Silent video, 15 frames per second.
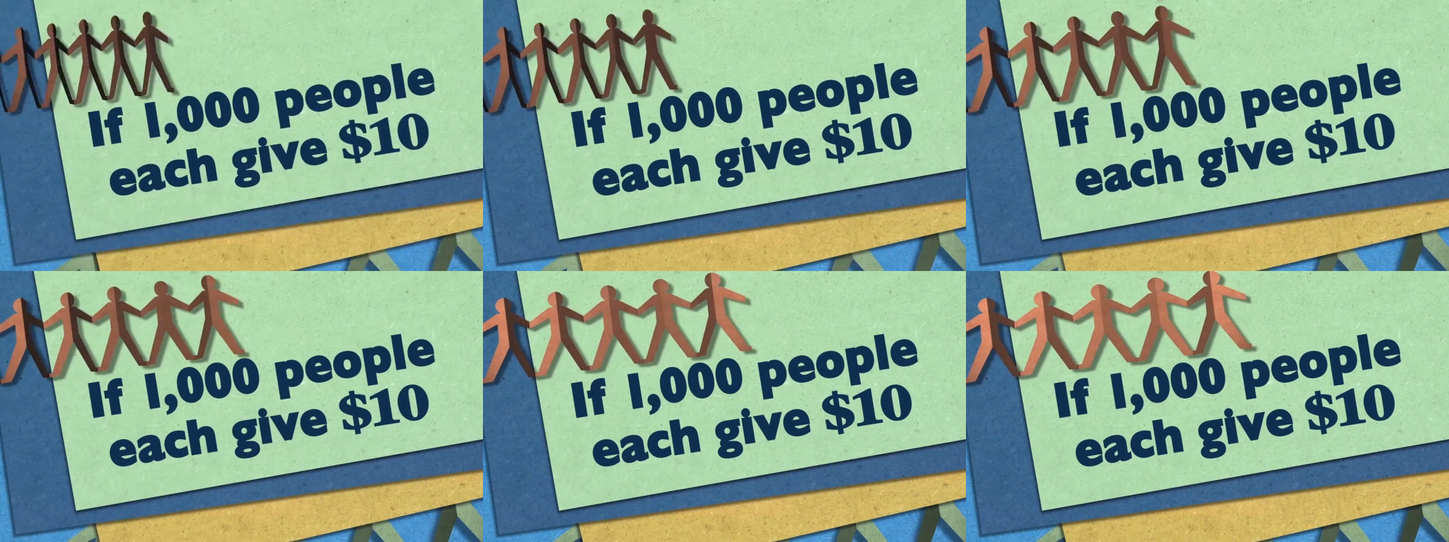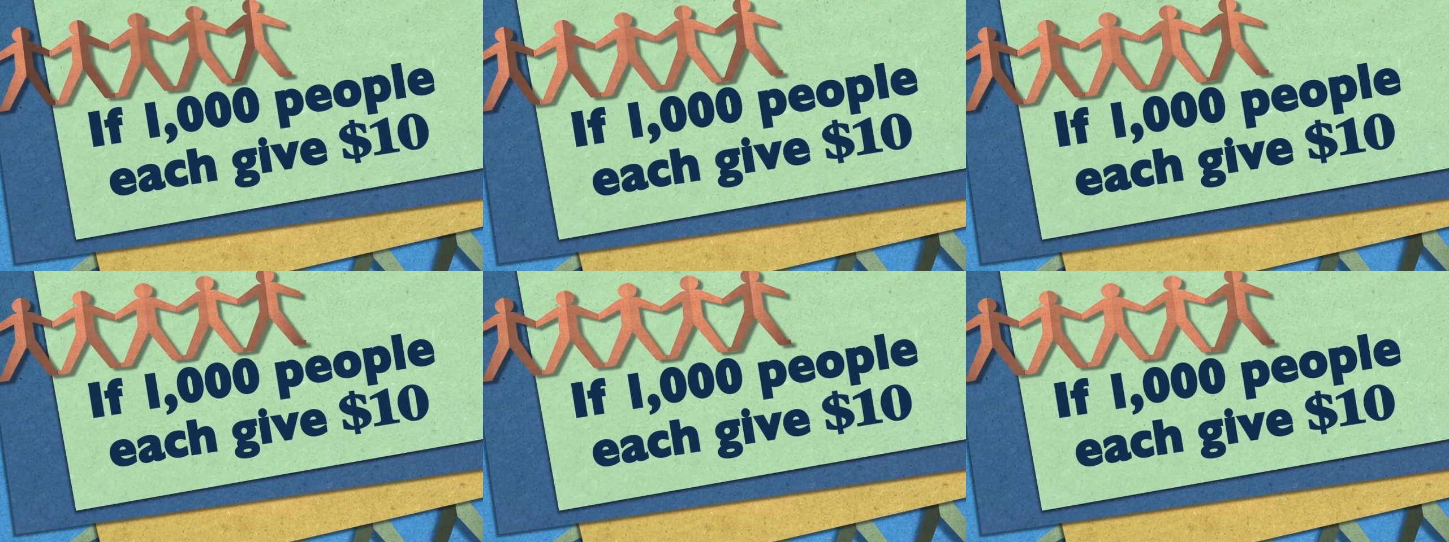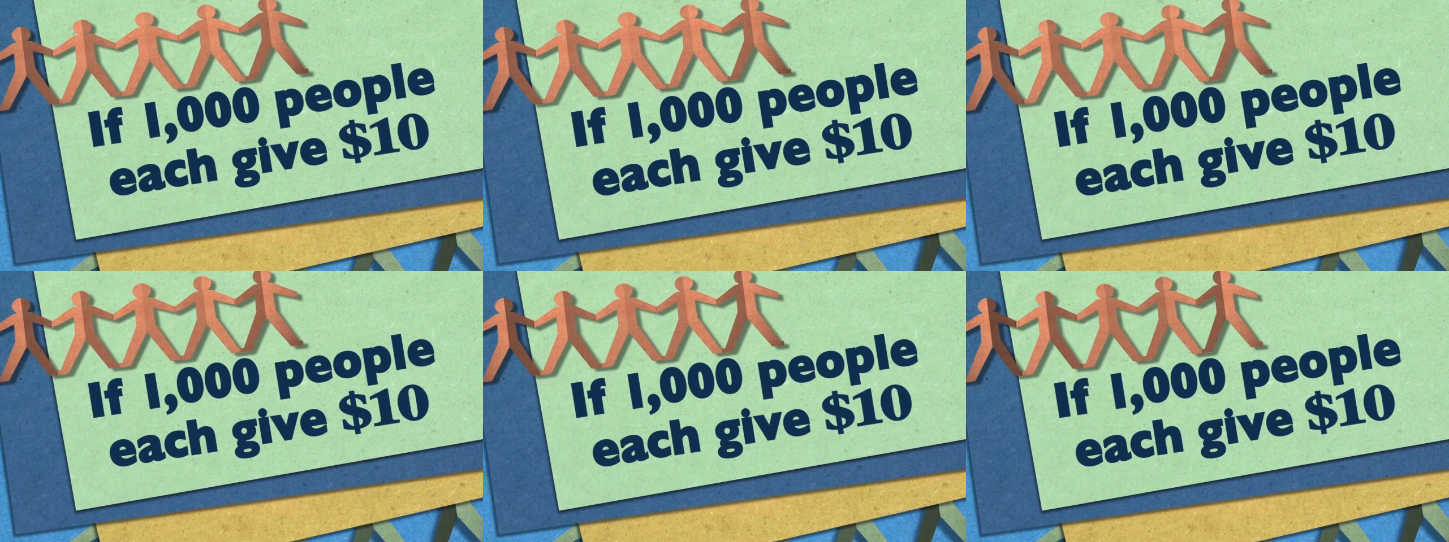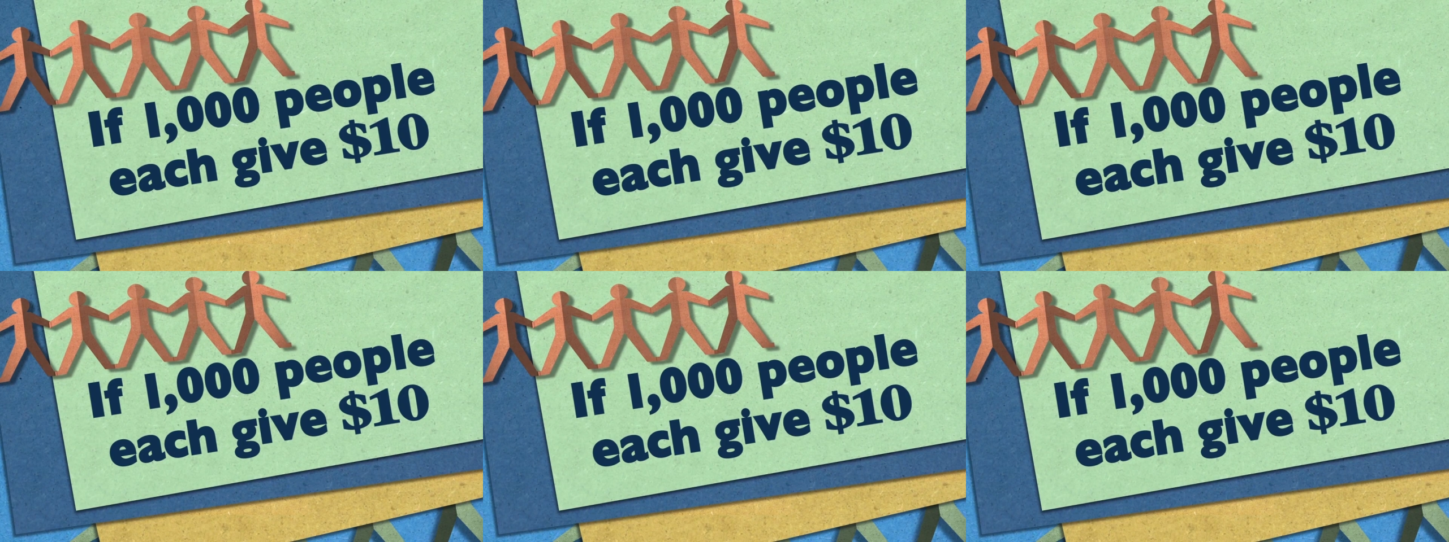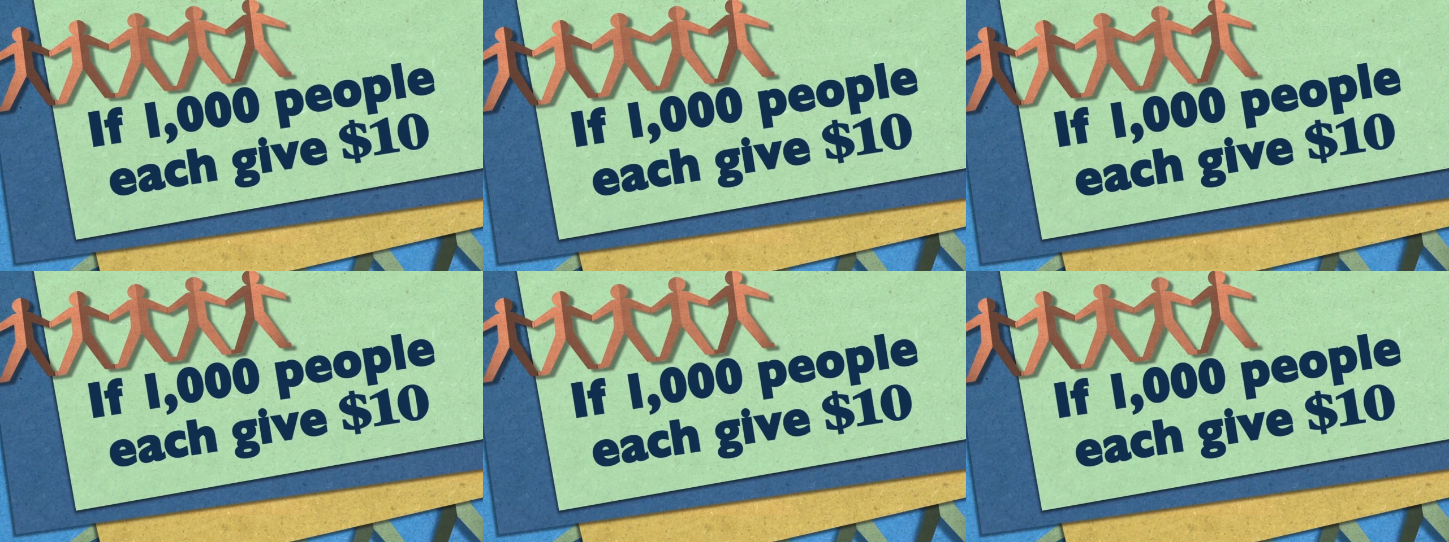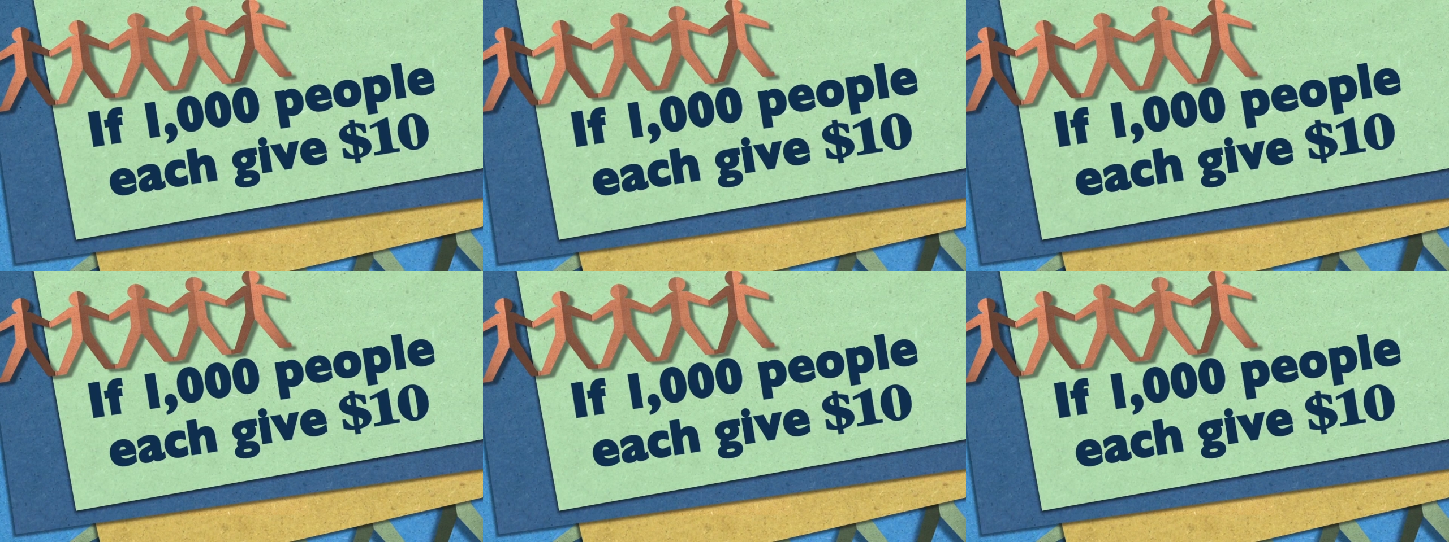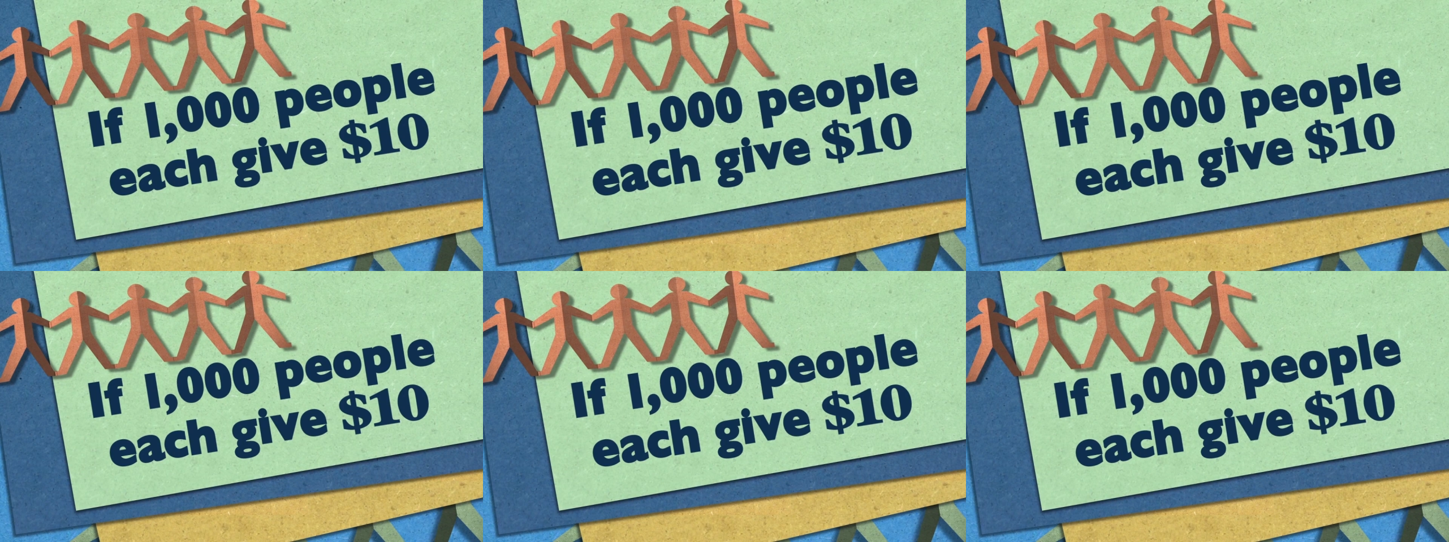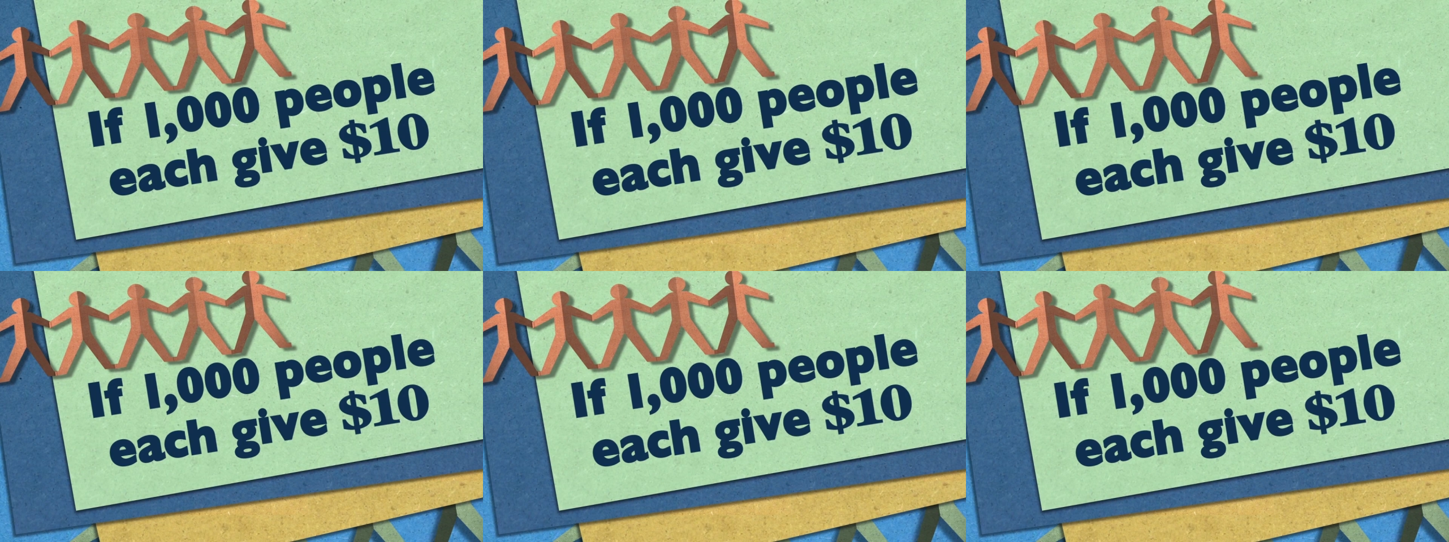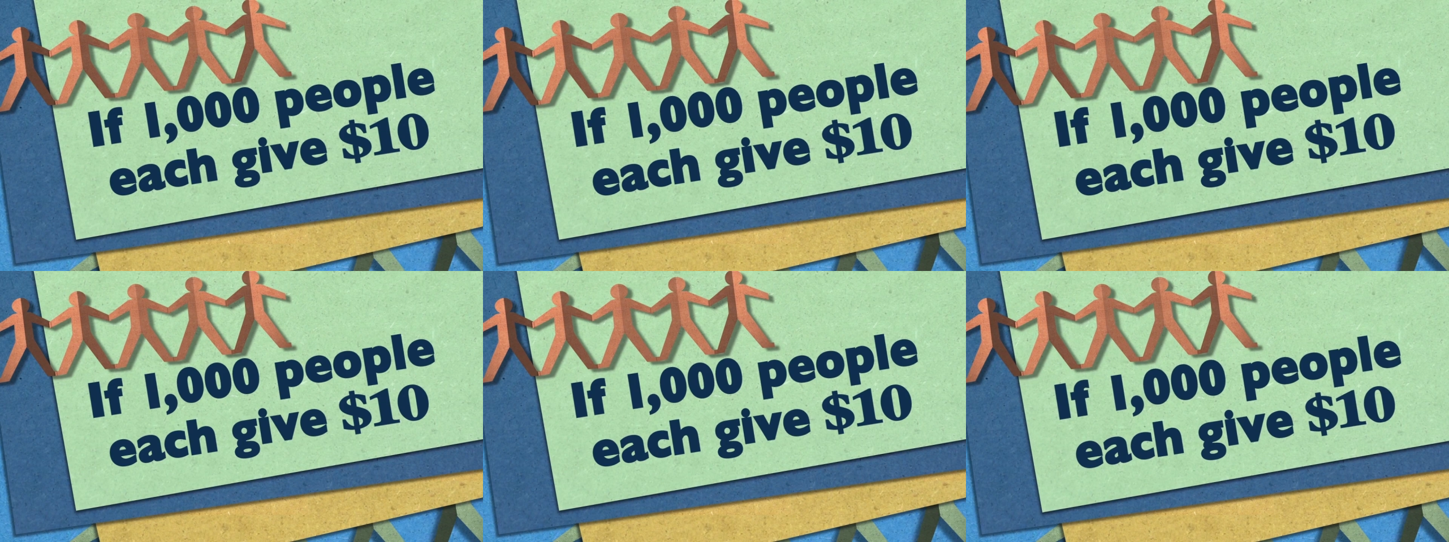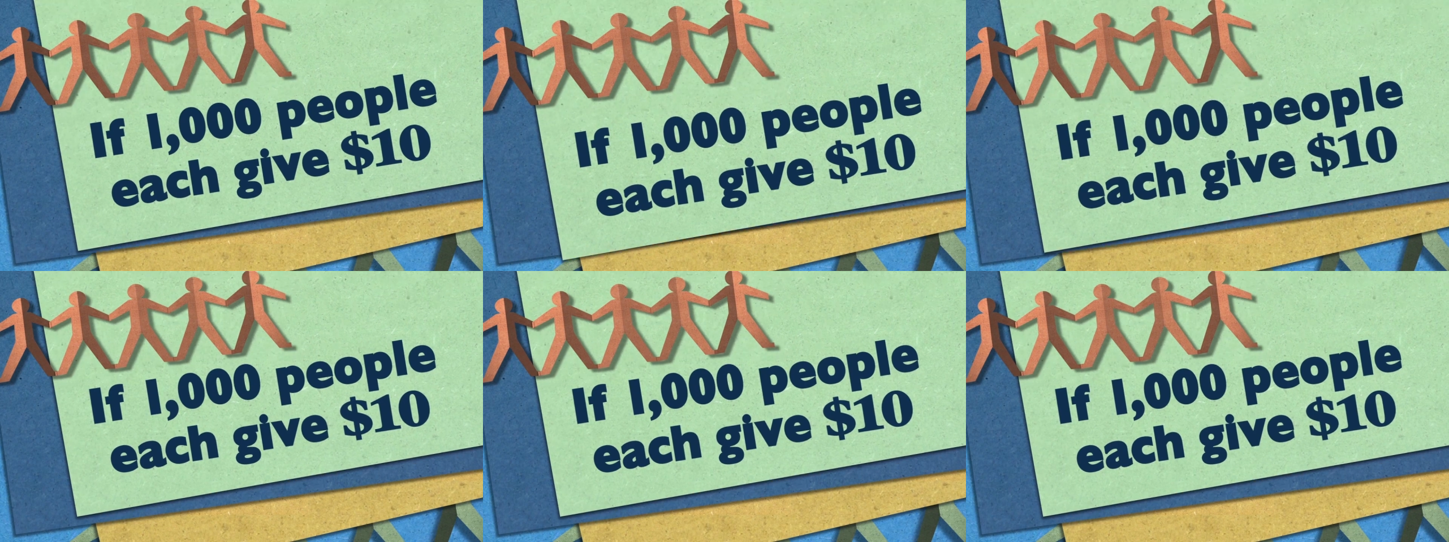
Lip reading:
Nobody's mouth can be seen.